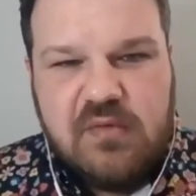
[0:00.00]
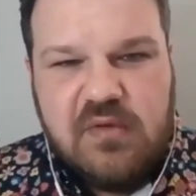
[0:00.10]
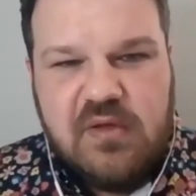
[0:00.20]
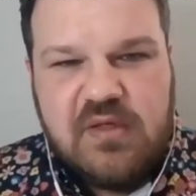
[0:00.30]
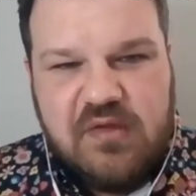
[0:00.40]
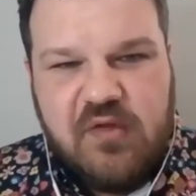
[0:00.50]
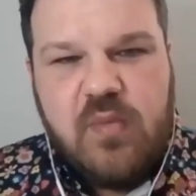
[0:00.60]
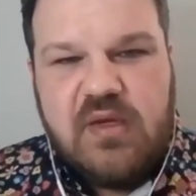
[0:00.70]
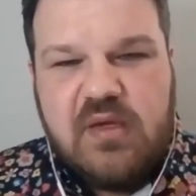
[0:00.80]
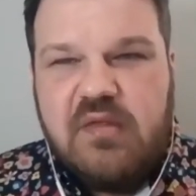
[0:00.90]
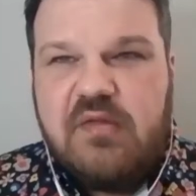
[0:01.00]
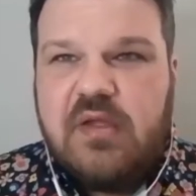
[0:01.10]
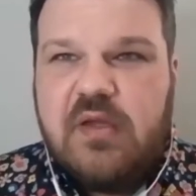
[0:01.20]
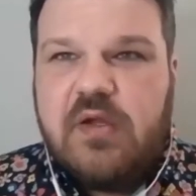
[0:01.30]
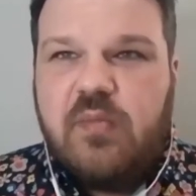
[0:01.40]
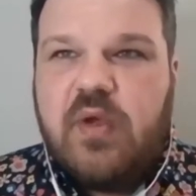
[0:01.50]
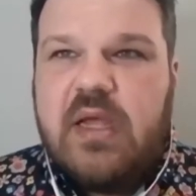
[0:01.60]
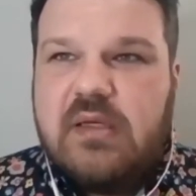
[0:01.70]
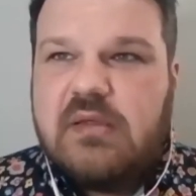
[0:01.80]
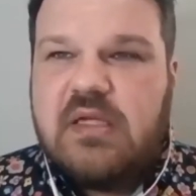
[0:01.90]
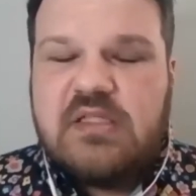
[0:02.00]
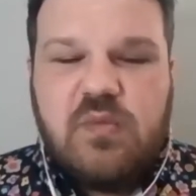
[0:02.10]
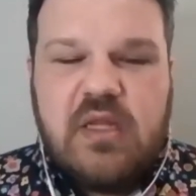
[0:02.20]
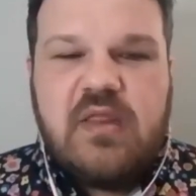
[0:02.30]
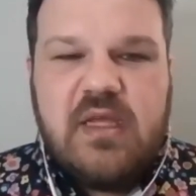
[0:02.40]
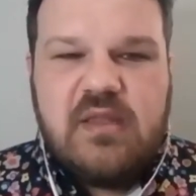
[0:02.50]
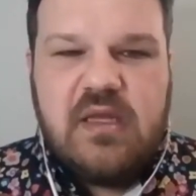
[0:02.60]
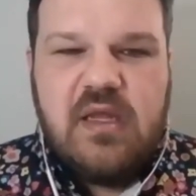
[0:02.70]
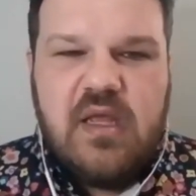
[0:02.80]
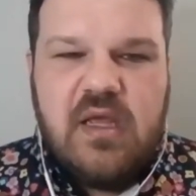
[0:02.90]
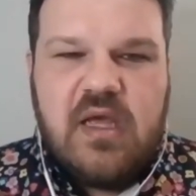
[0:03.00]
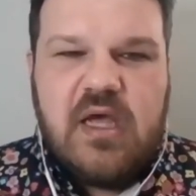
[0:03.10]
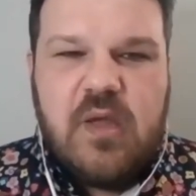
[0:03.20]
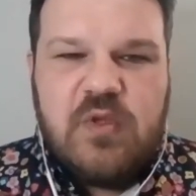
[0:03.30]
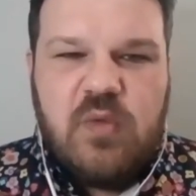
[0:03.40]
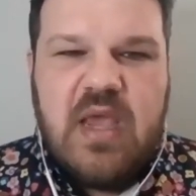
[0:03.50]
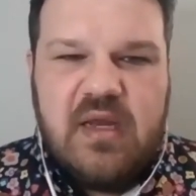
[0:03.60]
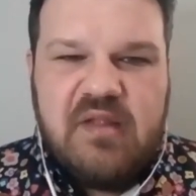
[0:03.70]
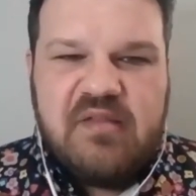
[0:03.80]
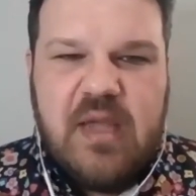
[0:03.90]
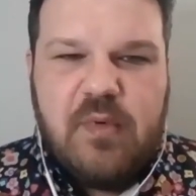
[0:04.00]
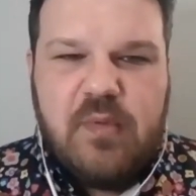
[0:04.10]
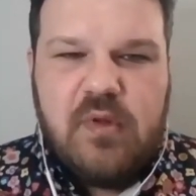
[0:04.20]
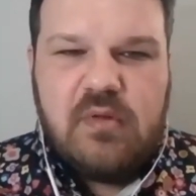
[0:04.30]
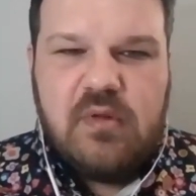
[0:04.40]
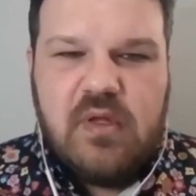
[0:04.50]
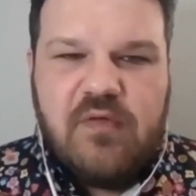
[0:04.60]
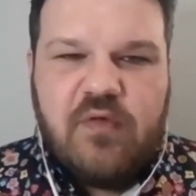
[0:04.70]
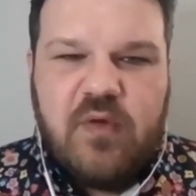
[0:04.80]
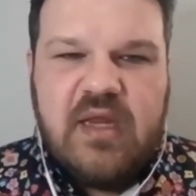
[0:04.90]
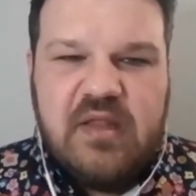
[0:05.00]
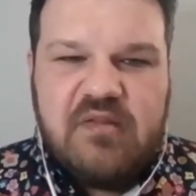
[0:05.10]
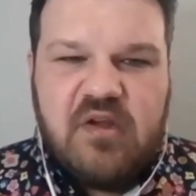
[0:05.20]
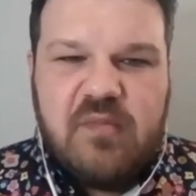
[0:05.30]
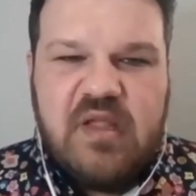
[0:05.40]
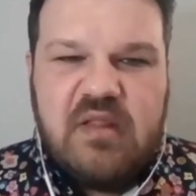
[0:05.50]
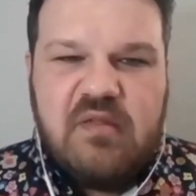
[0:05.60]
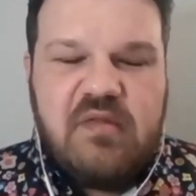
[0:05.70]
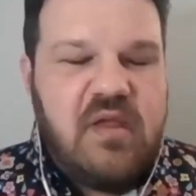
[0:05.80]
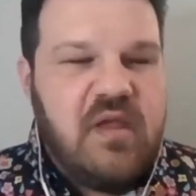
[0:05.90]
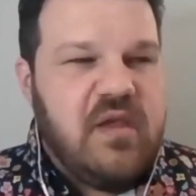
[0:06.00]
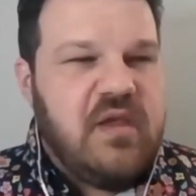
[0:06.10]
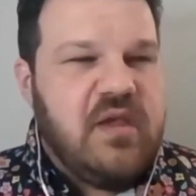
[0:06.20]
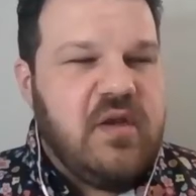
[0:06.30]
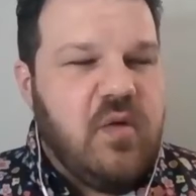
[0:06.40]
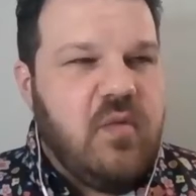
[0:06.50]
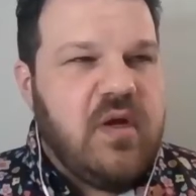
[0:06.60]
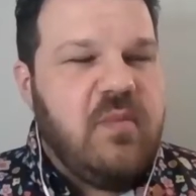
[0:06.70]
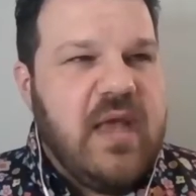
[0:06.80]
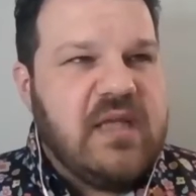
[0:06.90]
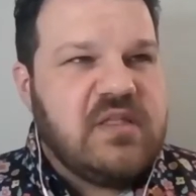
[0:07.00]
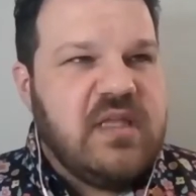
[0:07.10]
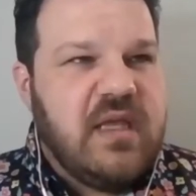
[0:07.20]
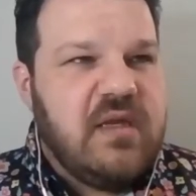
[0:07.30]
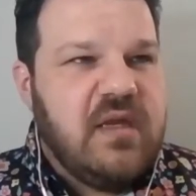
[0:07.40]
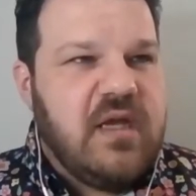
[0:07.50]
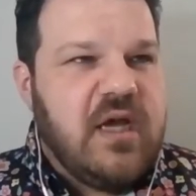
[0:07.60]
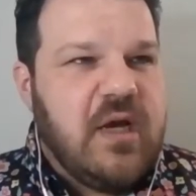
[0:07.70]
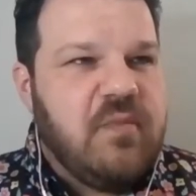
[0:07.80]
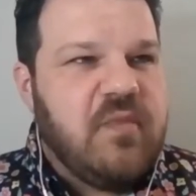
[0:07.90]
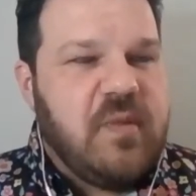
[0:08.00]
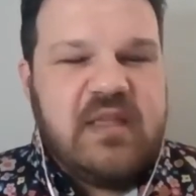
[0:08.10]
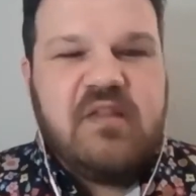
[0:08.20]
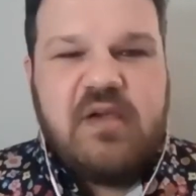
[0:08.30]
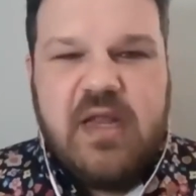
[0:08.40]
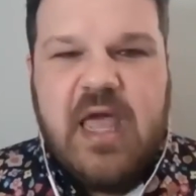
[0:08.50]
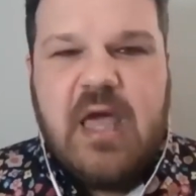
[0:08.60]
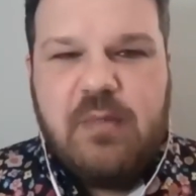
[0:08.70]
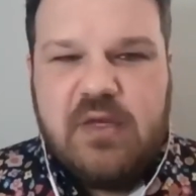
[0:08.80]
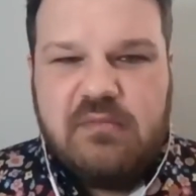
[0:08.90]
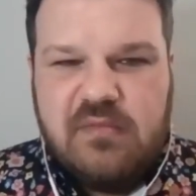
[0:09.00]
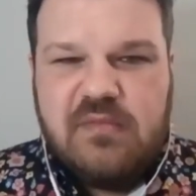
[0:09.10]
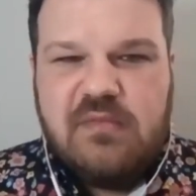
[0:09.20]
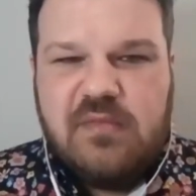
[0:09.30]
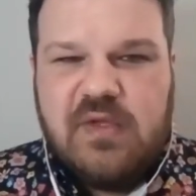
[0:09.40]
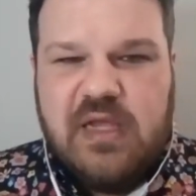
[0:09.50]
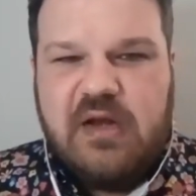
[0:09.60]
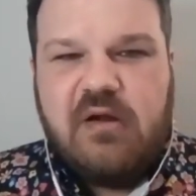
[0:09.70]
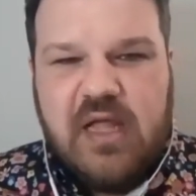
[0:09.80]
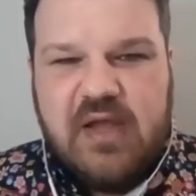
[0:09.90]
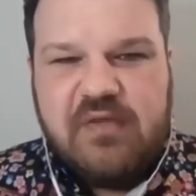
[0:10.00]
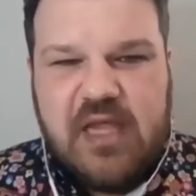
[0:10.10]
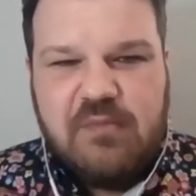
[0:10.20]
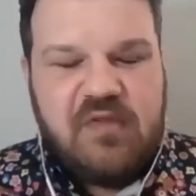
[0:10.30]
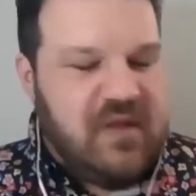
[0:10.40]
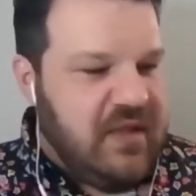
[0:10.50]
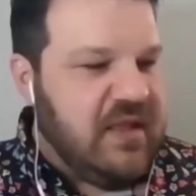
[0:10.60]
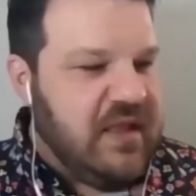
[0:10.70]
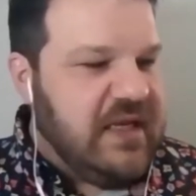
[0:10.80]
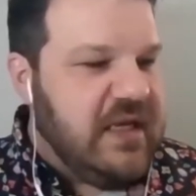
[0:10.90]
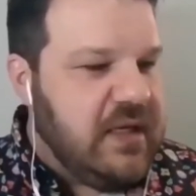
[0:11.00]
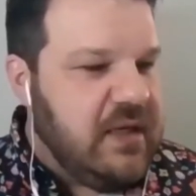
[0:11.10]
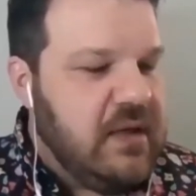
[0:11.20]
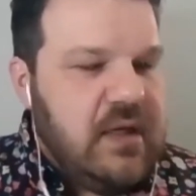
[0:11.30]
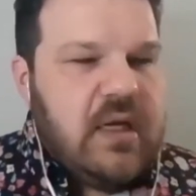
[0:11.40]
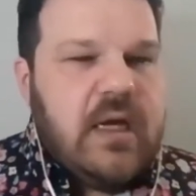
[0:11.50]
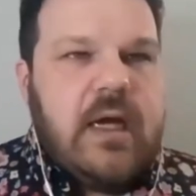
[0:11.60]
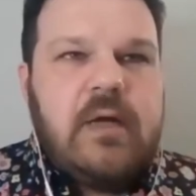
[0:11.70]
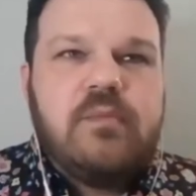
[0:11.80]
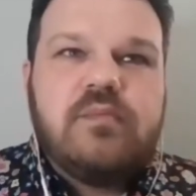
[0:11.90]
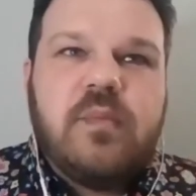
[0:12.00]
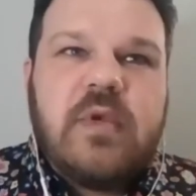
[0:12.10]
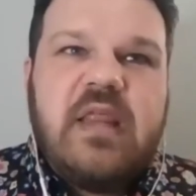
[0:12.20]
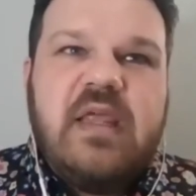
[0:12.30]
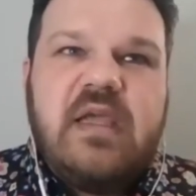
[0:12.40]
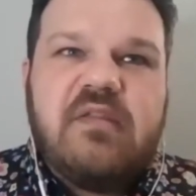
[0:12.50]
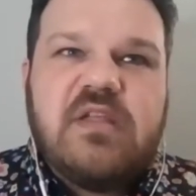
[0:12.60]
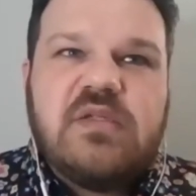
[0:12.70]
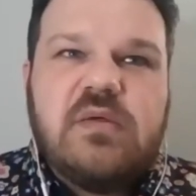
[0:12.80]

dystopian because your brain doesn't want to think that humanity is capable of creating these circumstances. You don't want to imagine that something like this could happen in our lifetimes, and they did. But I think it's such a